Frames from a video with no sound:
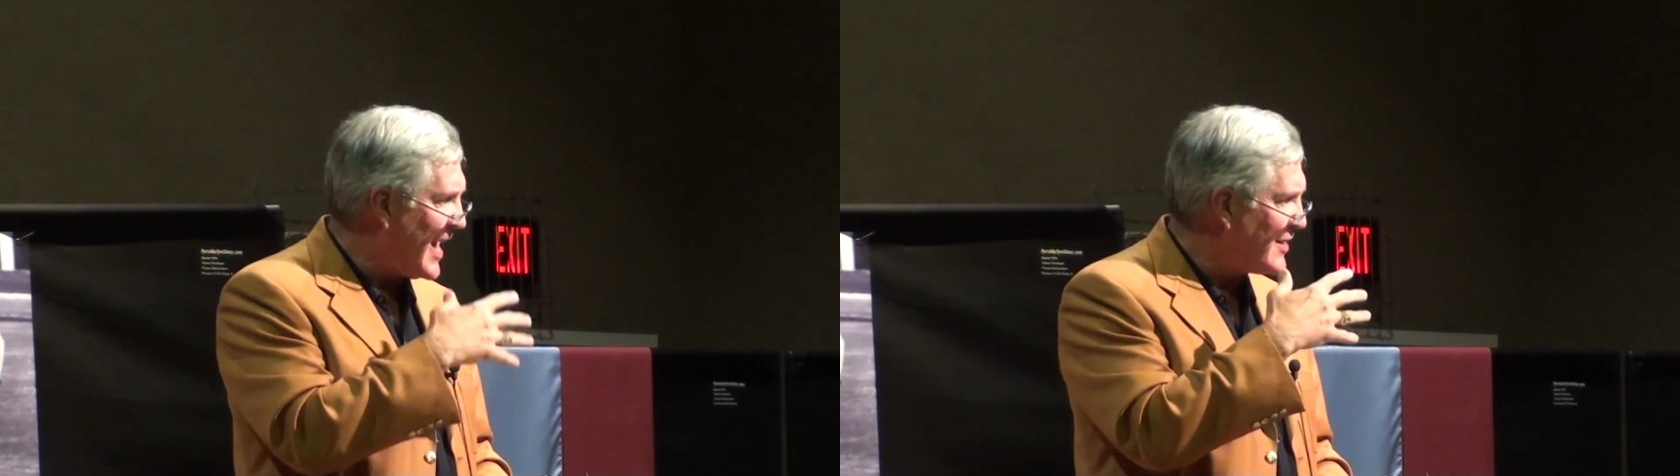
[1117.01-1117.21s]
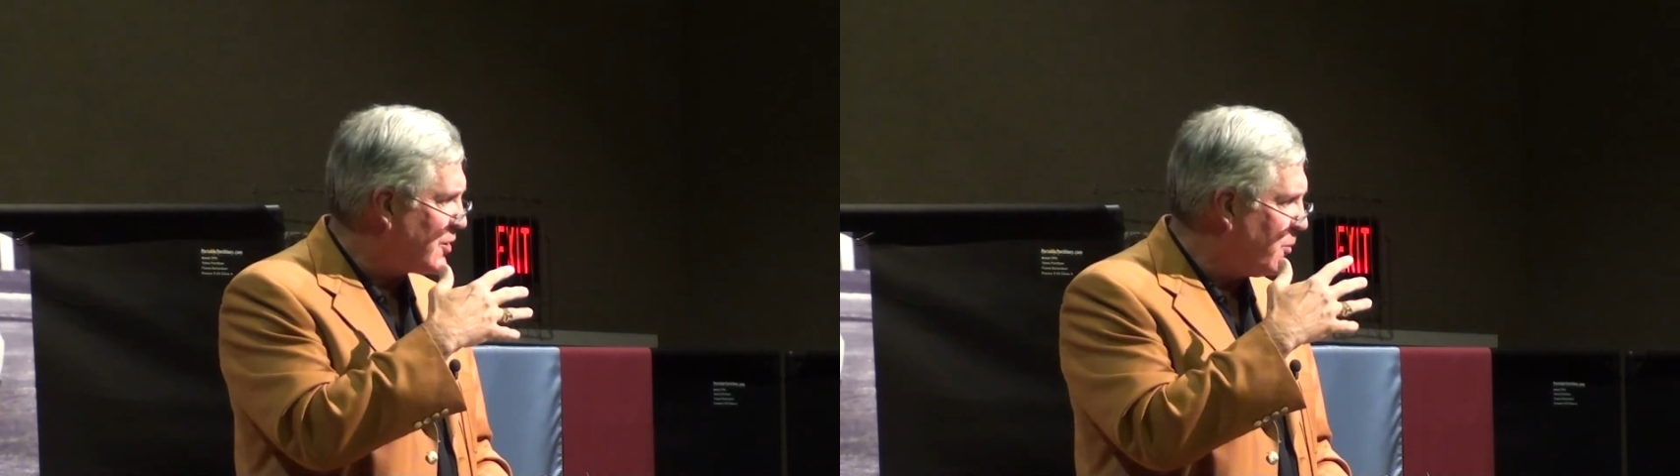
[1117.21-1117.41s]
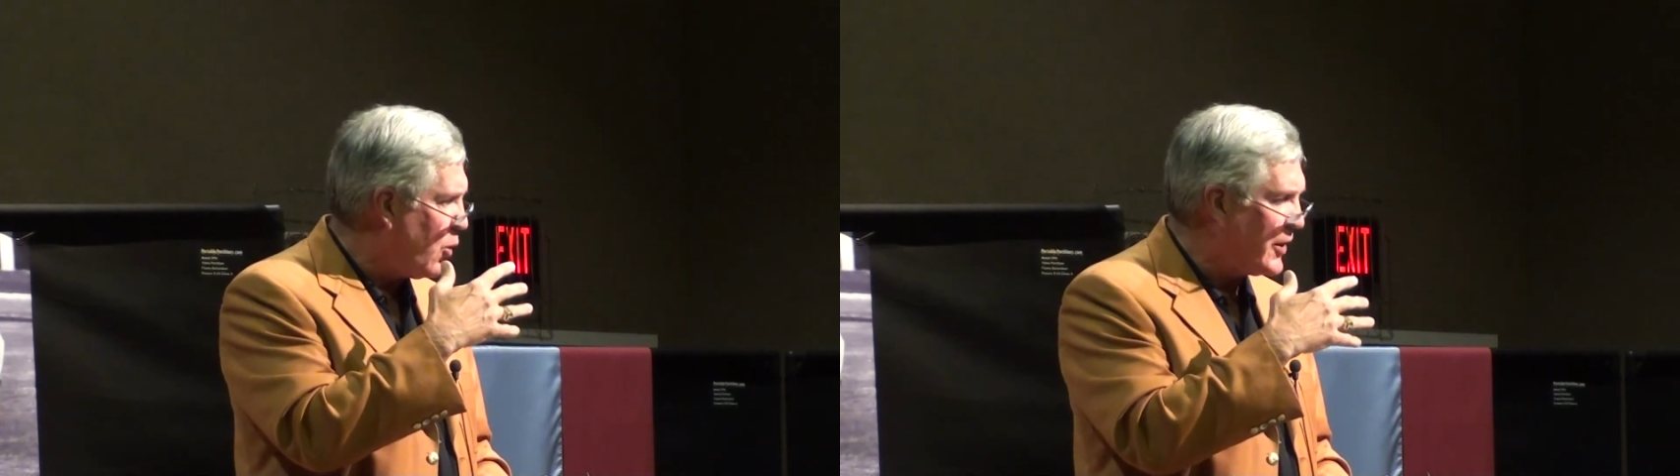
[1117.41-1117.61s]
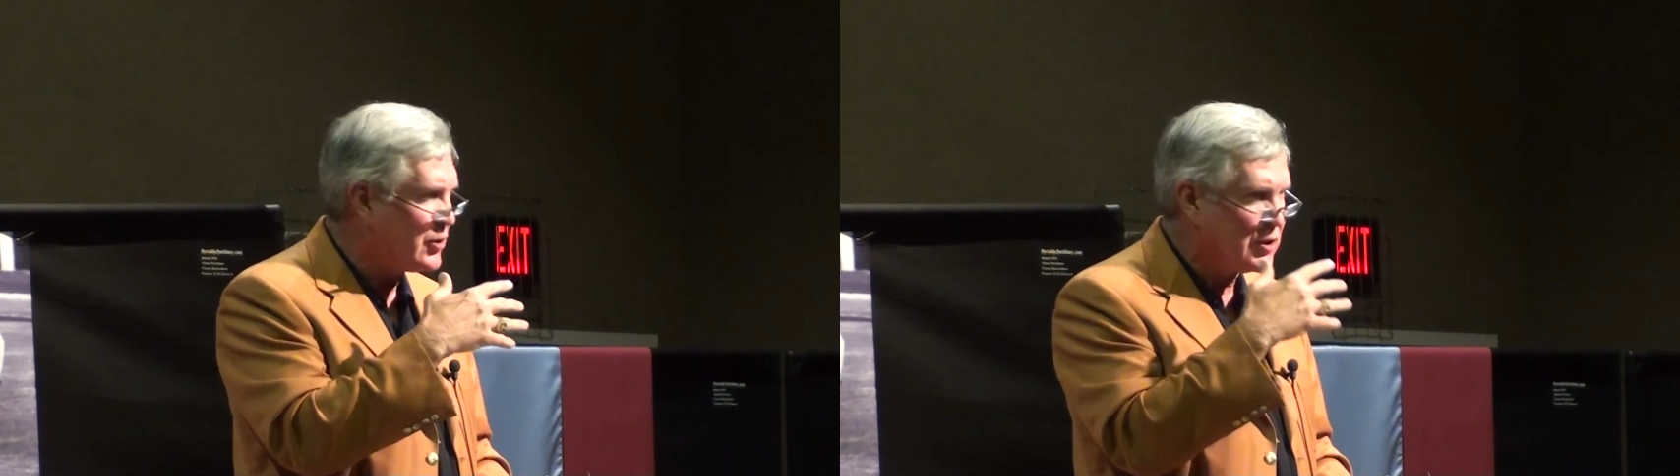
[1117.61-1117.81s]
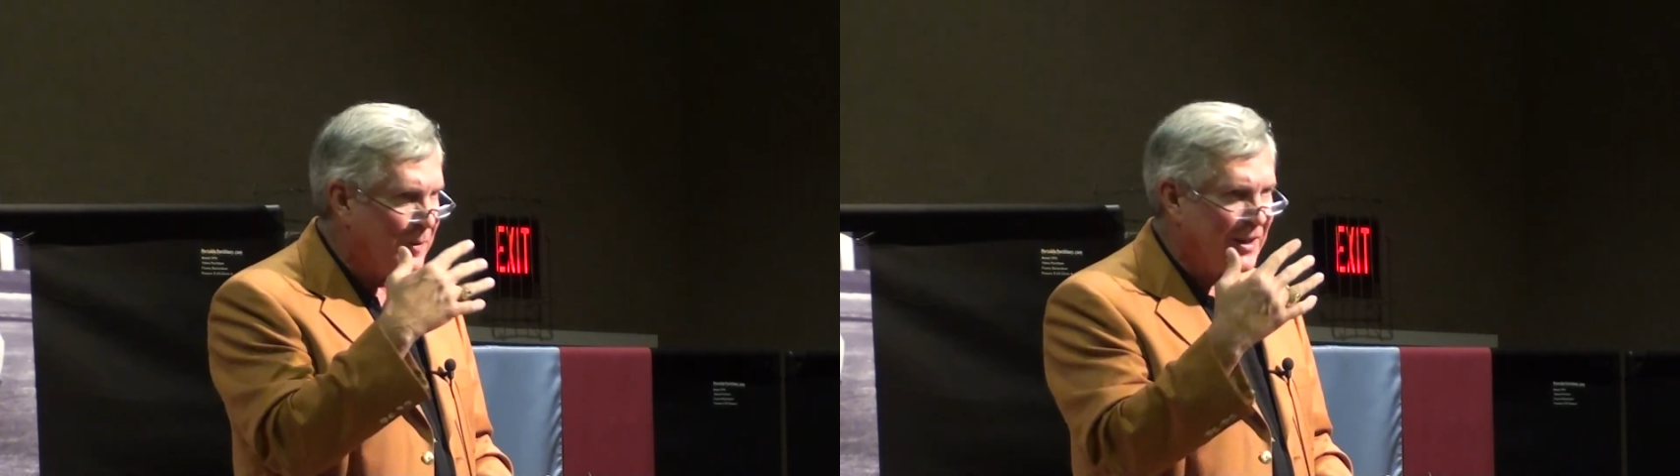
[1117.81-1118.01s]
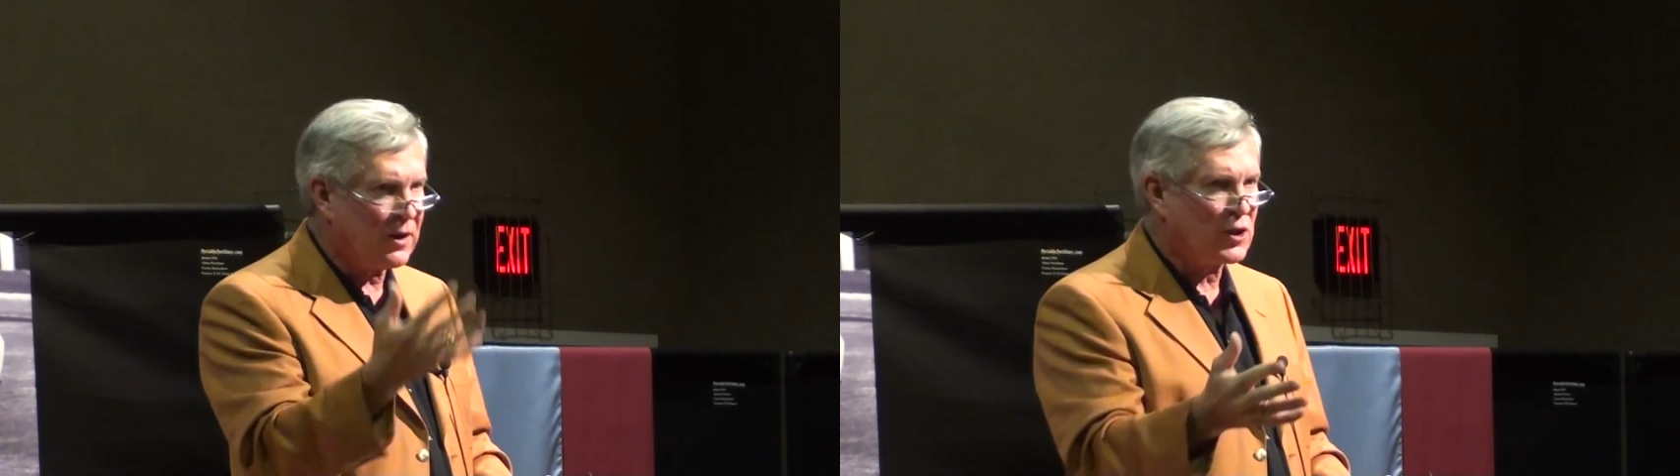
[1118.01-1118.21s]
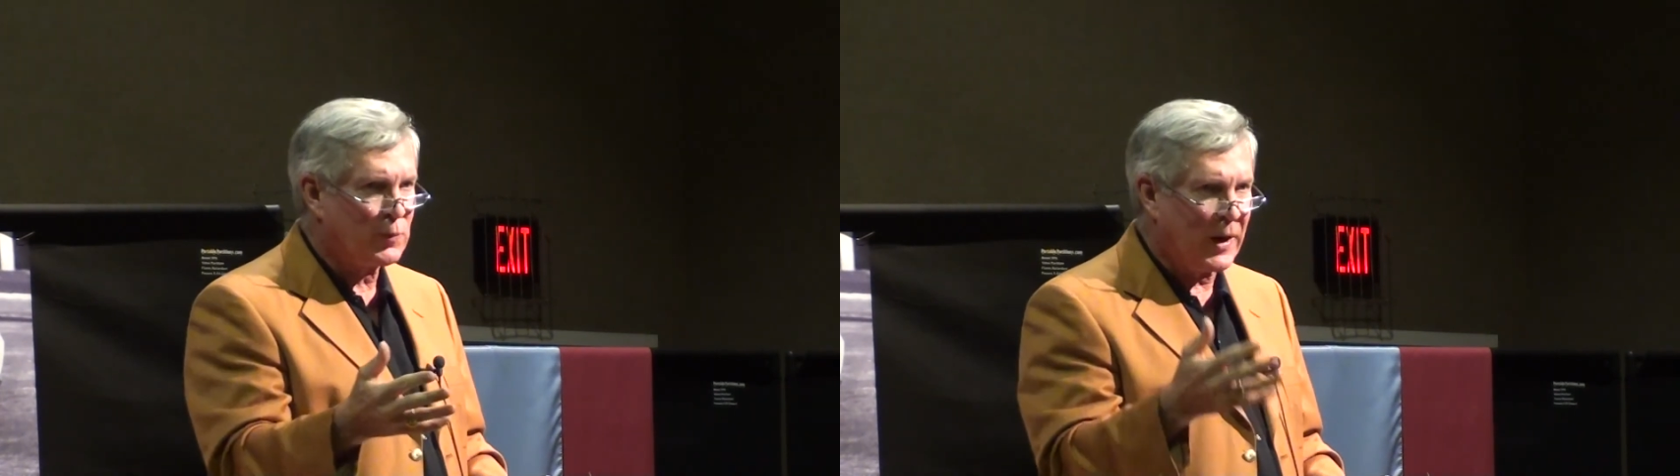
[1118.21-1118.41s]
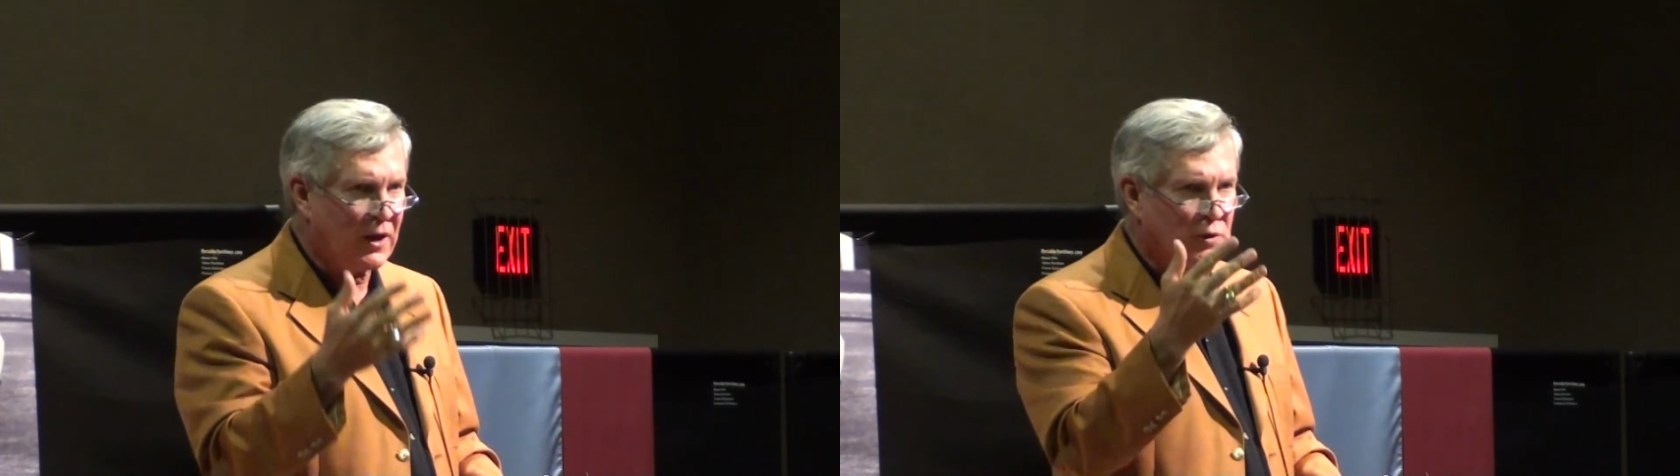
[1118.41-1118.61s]
they asked them questions about their
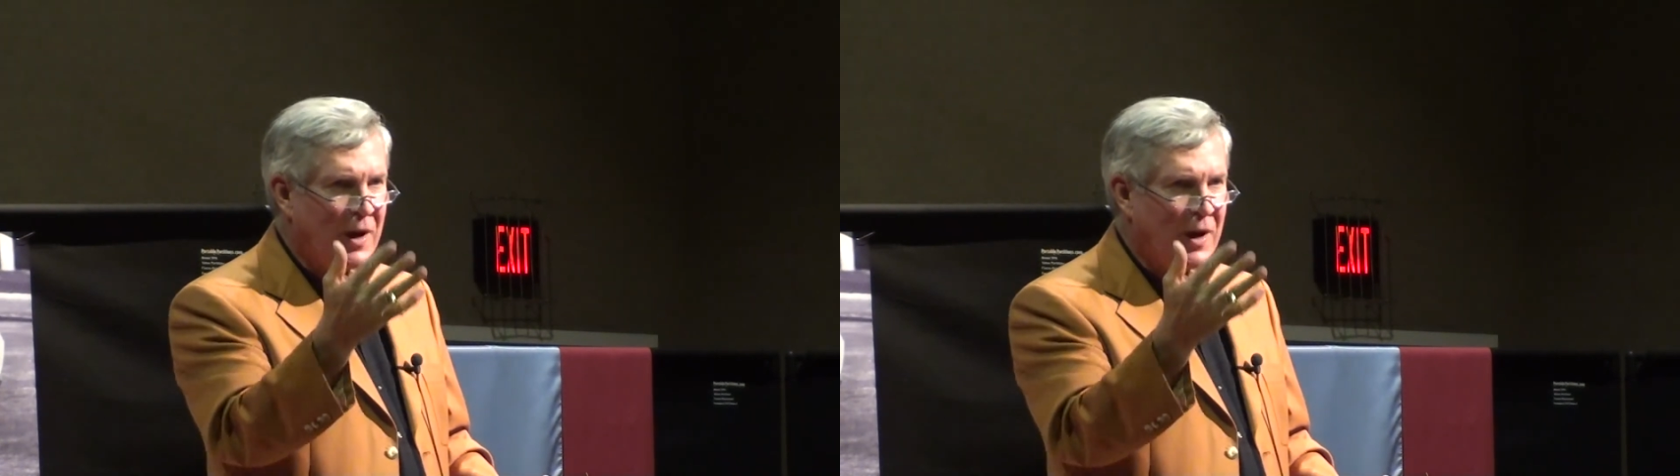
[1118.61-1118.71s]
experience.